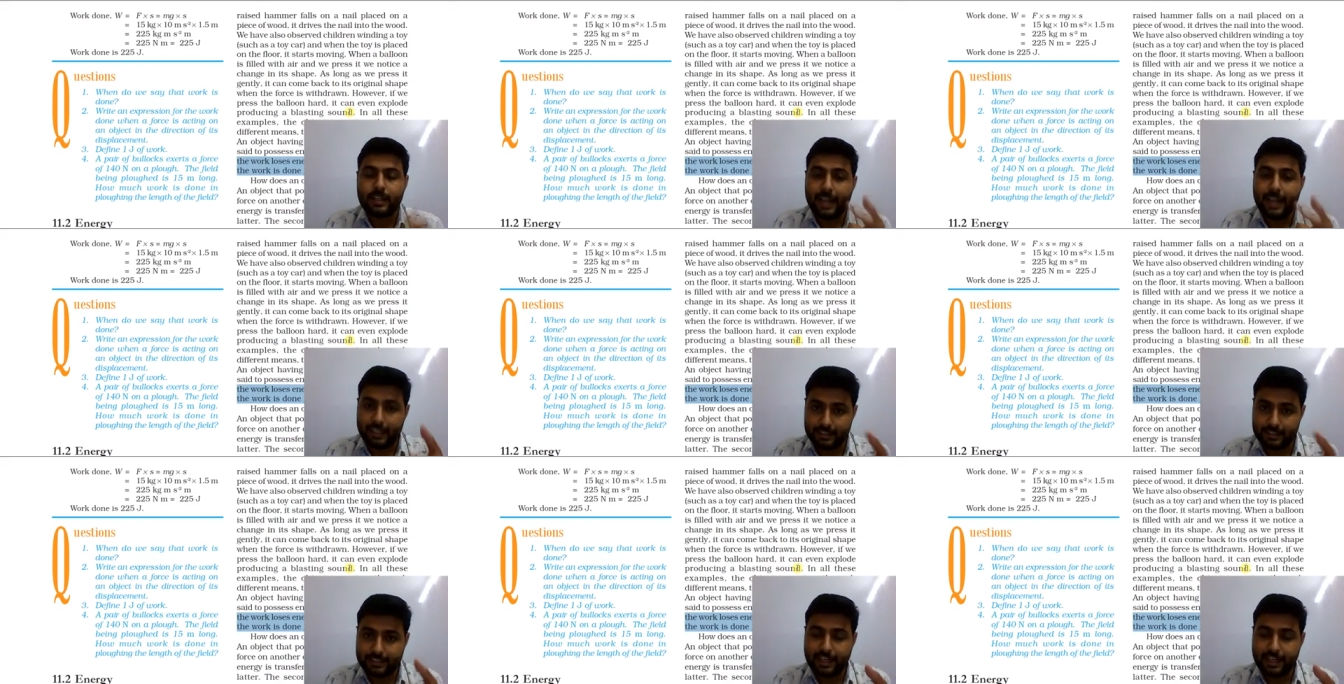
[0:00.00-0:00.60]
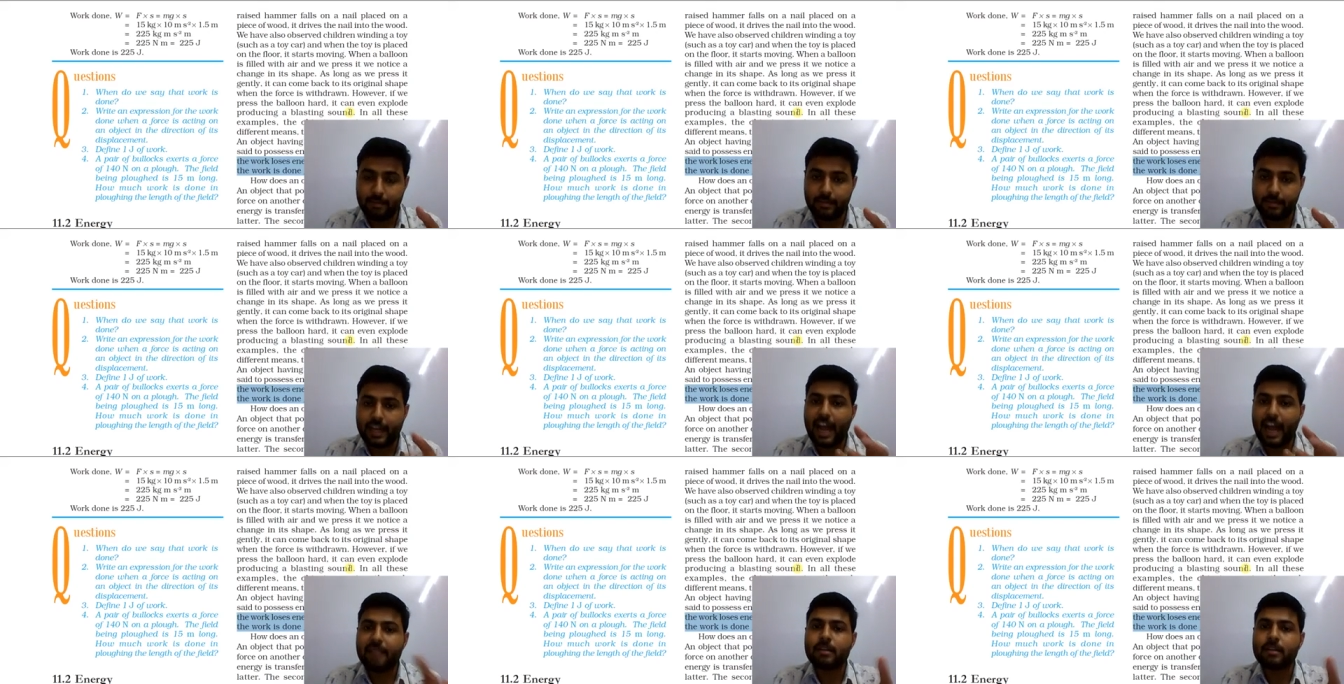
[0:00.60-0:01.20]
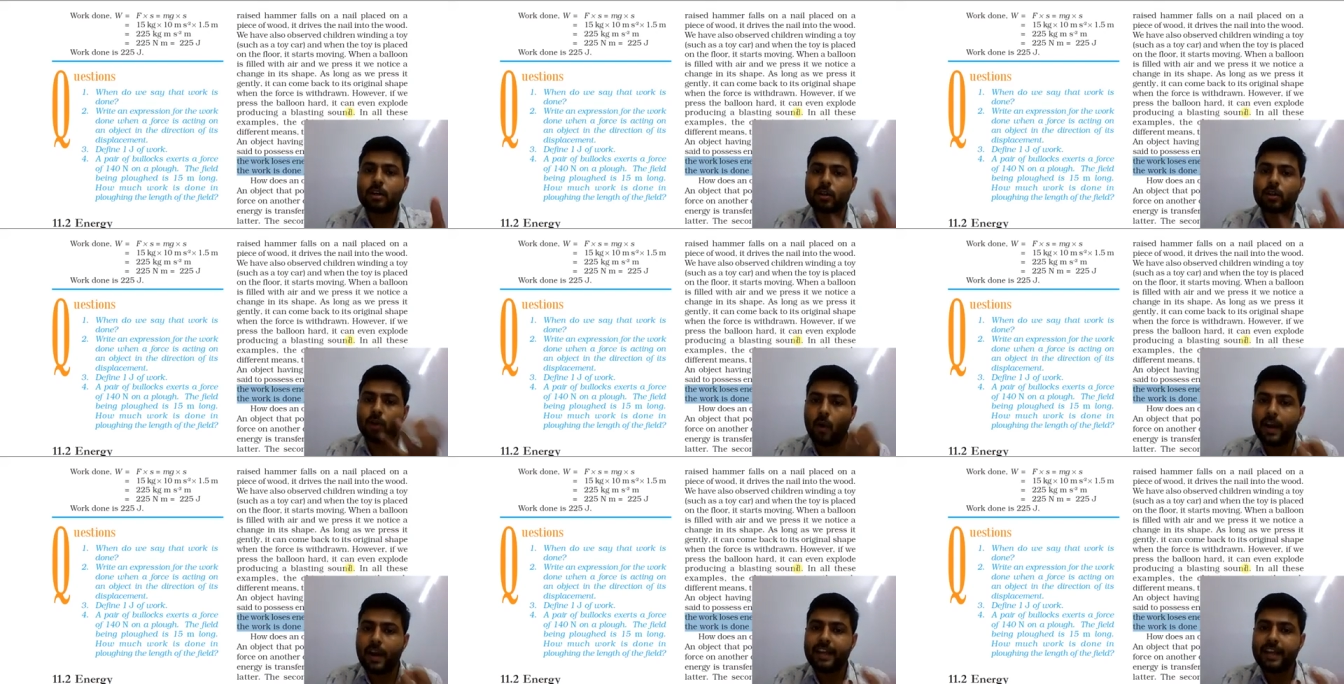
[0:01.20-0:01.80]
At same time,
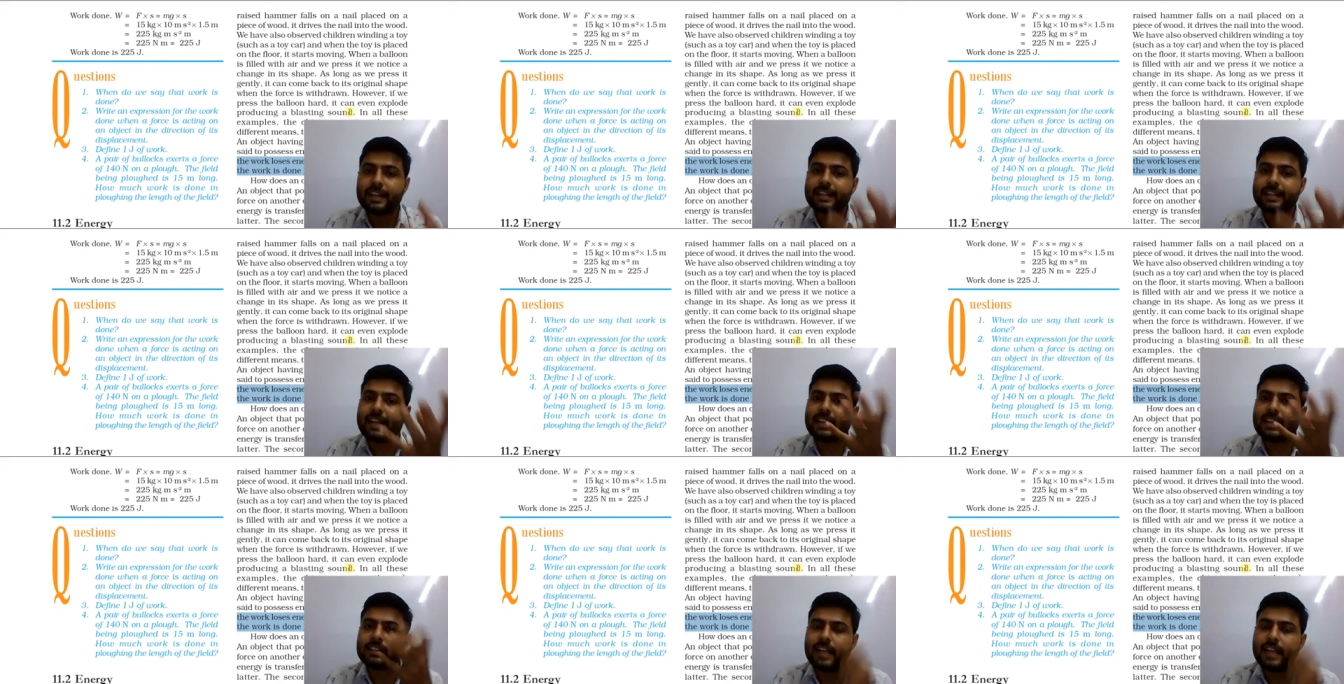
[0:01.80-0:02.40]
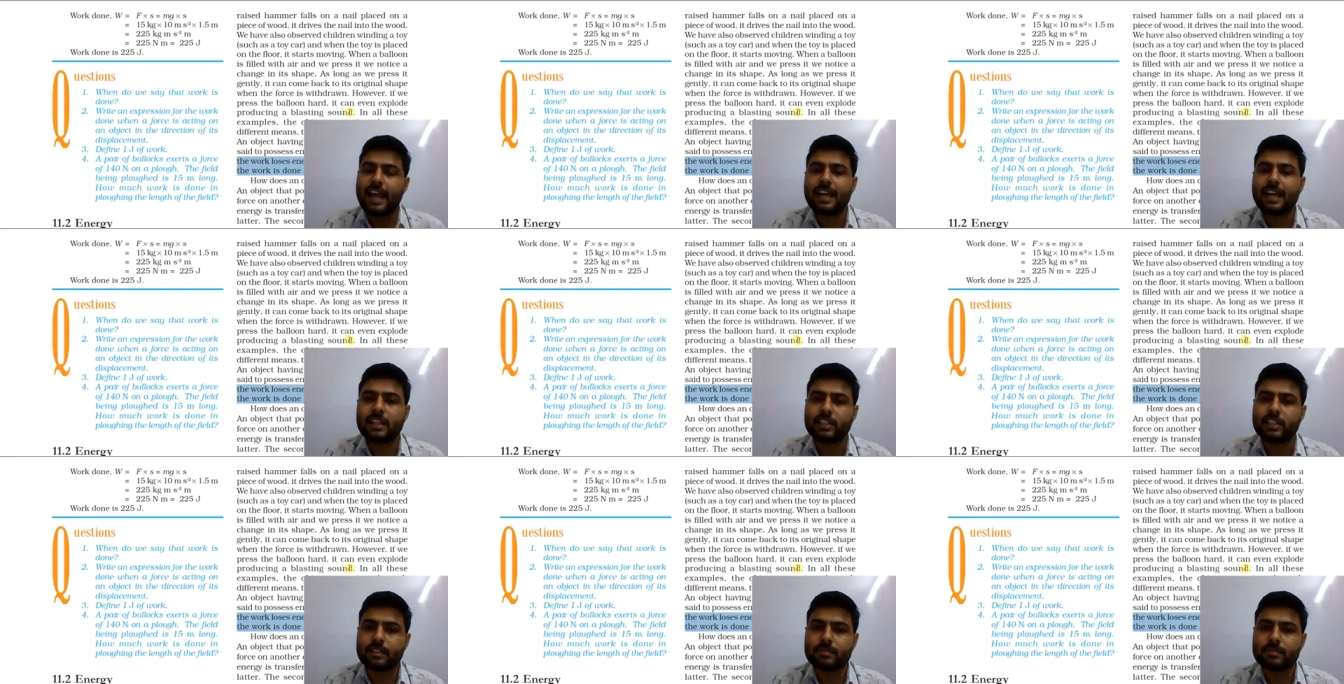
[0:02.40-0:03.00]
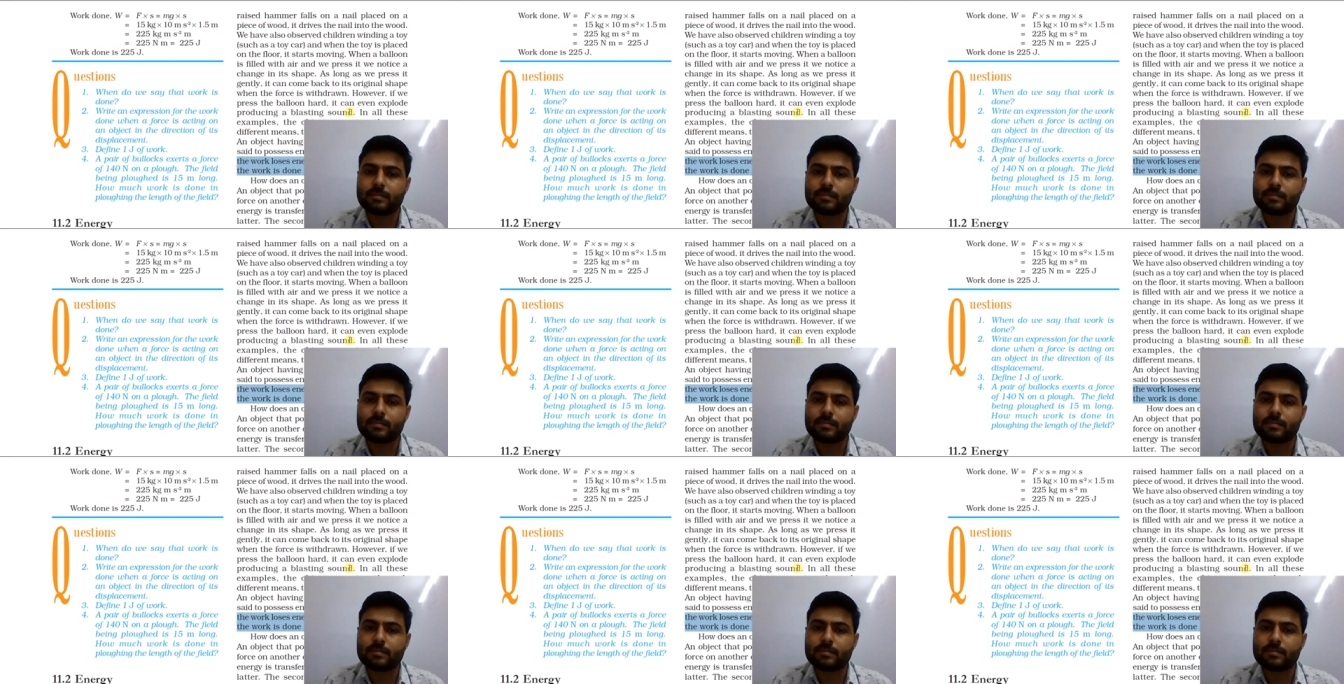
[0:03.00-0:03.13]
toy gets energy.